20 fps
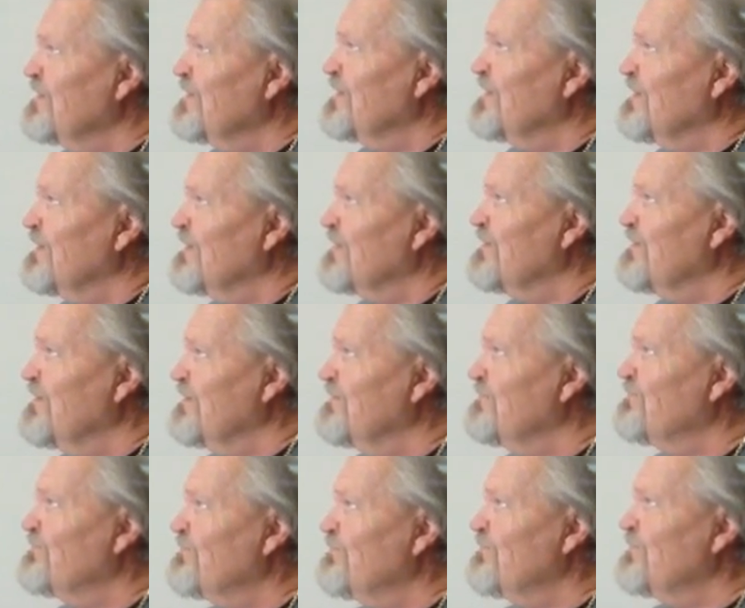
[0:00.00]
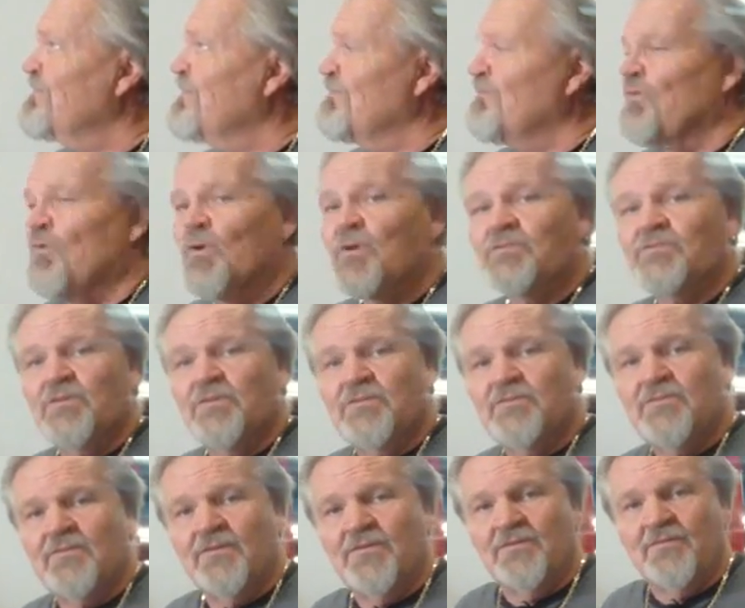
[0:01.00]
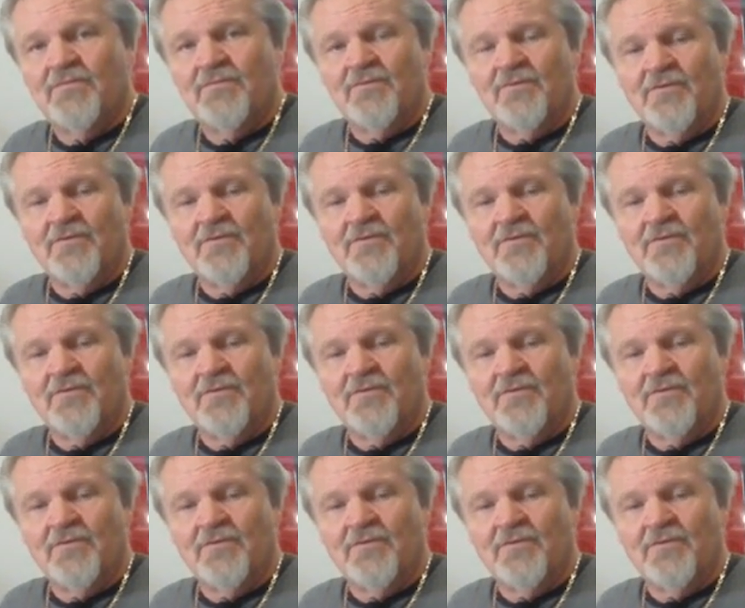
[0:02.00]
the forces that